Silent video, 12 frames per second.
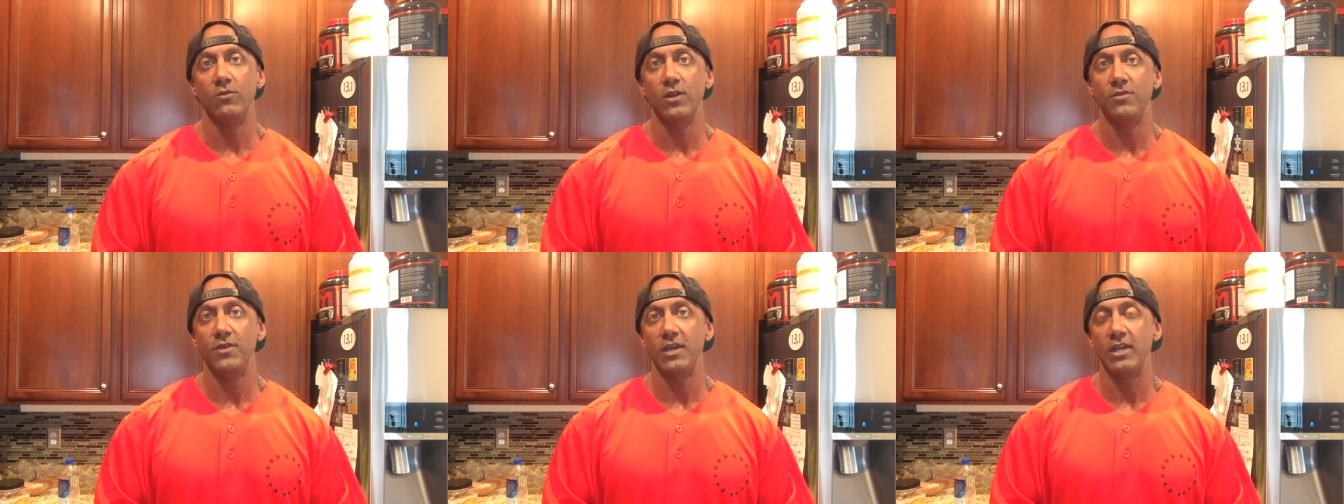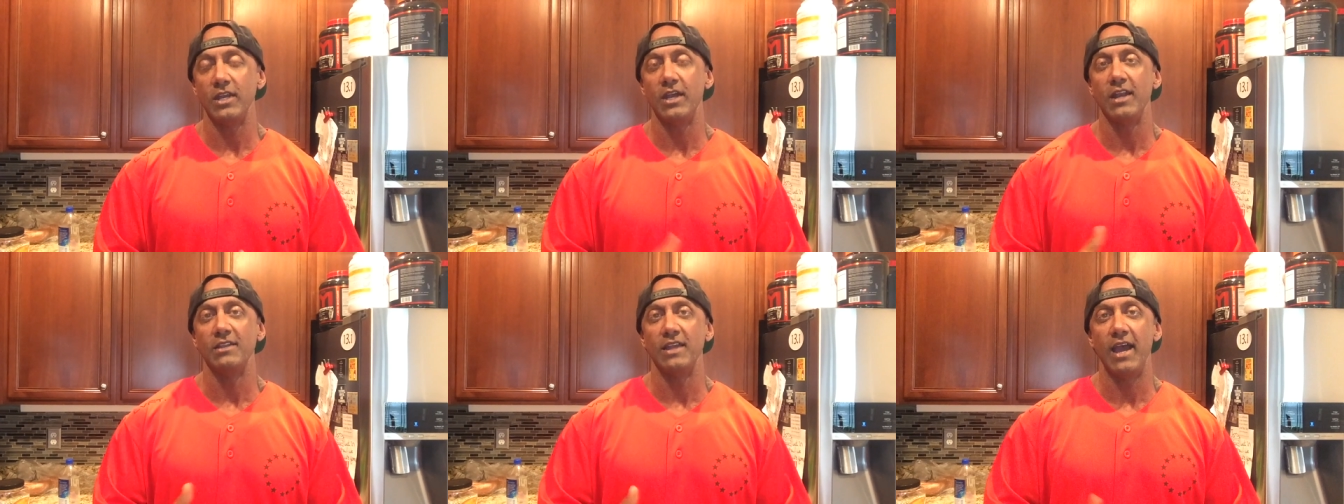What do you think? And he
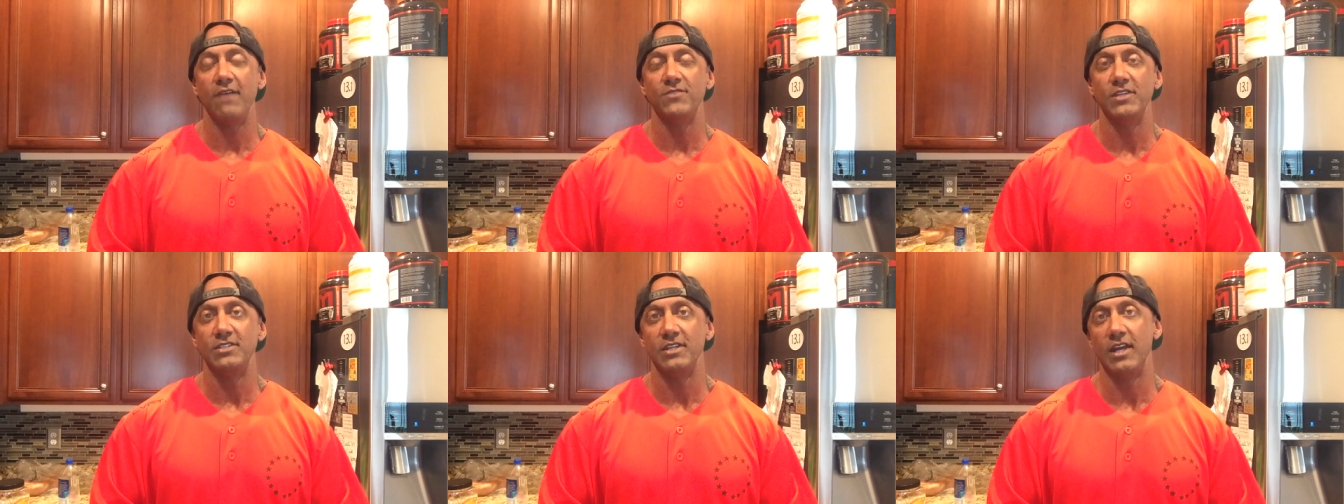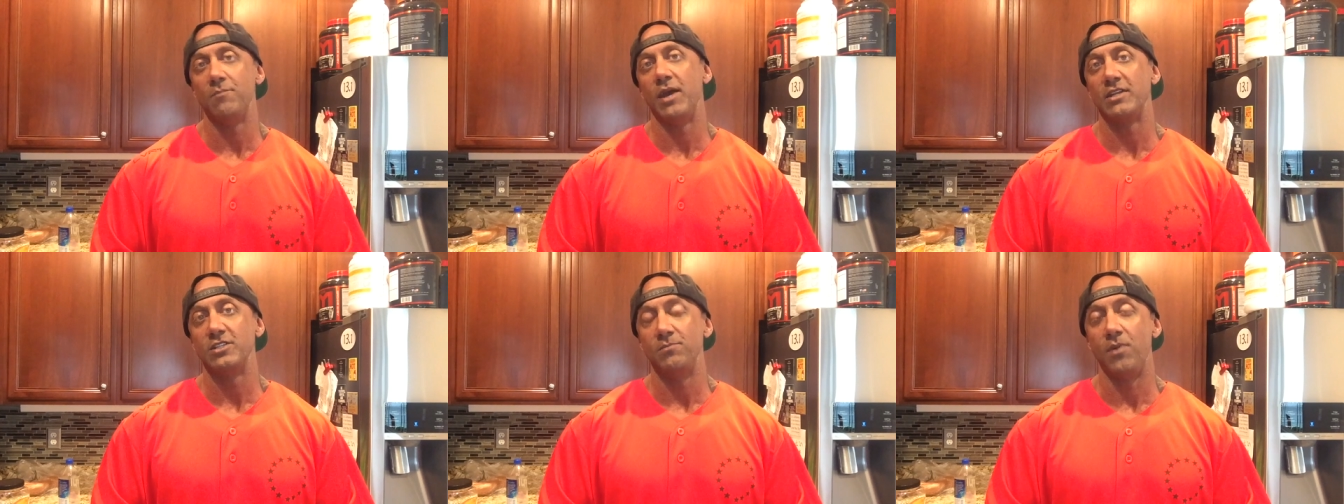kind of laughed and he said, I'm
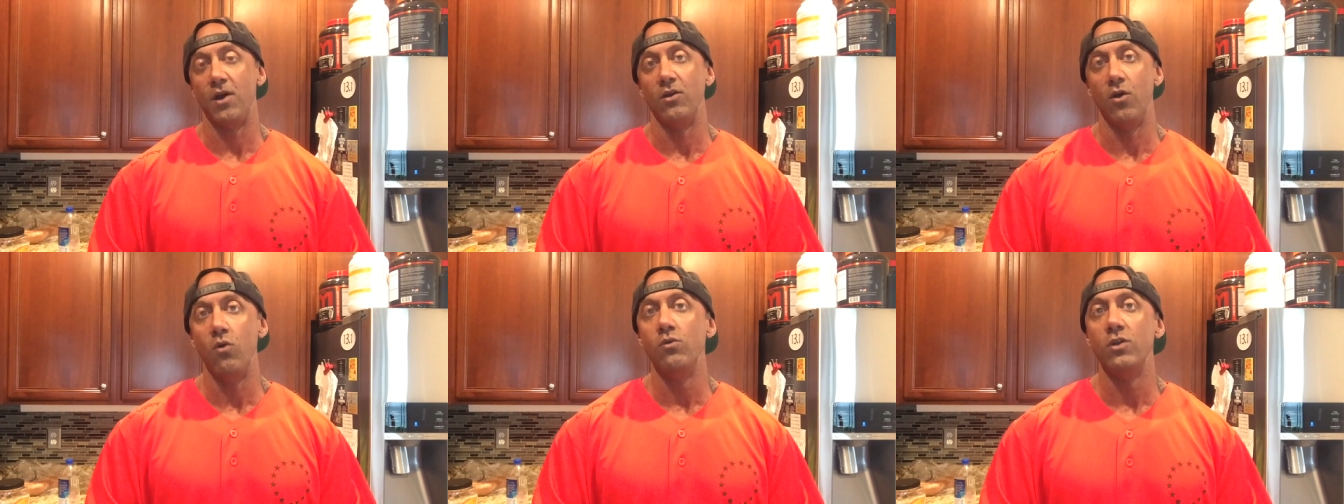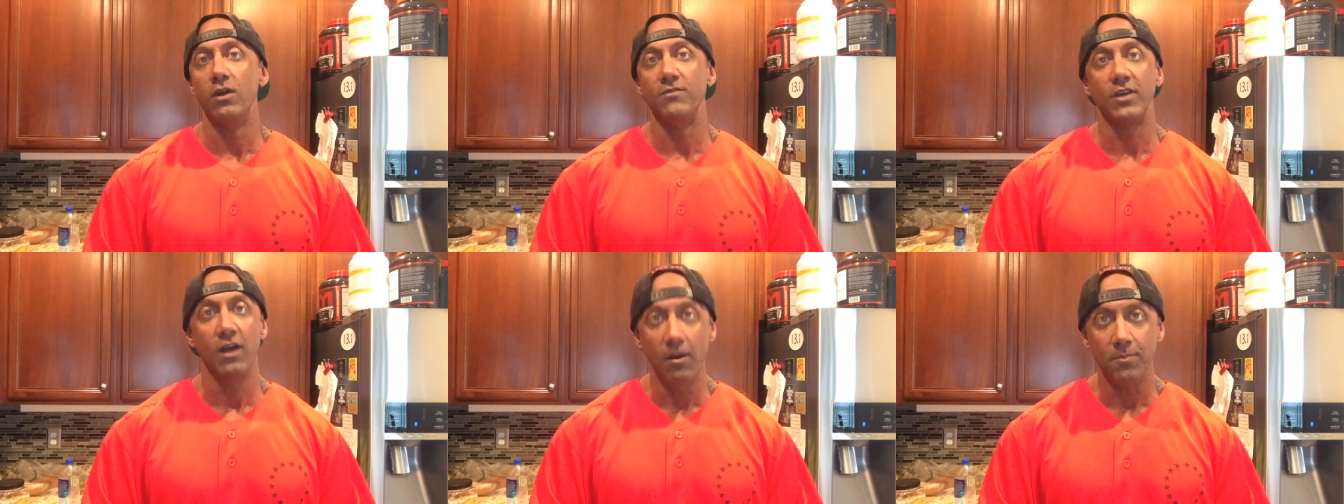actually part owner of
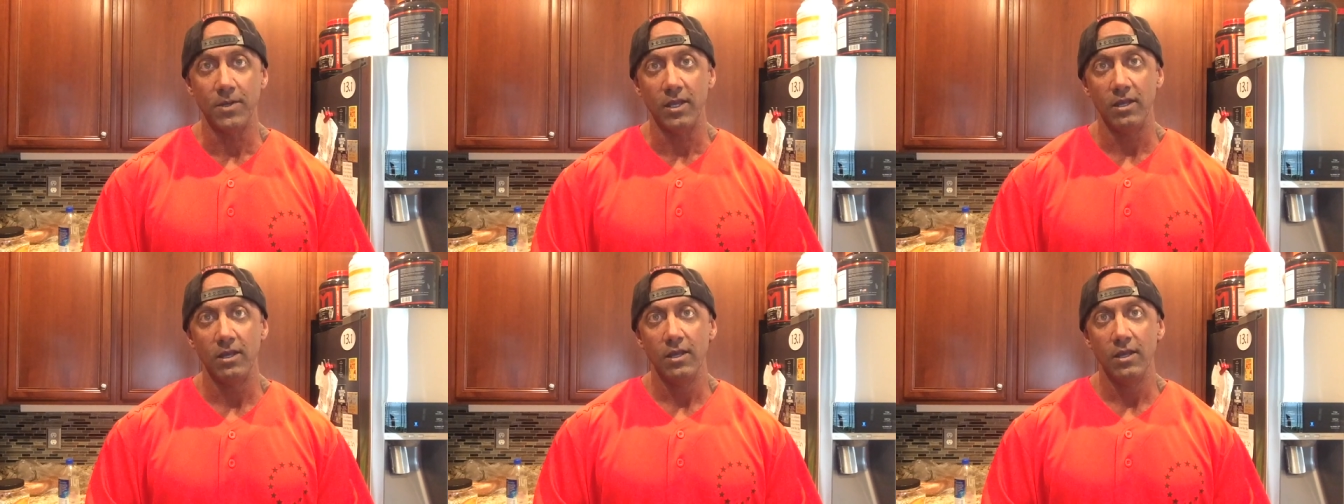the company.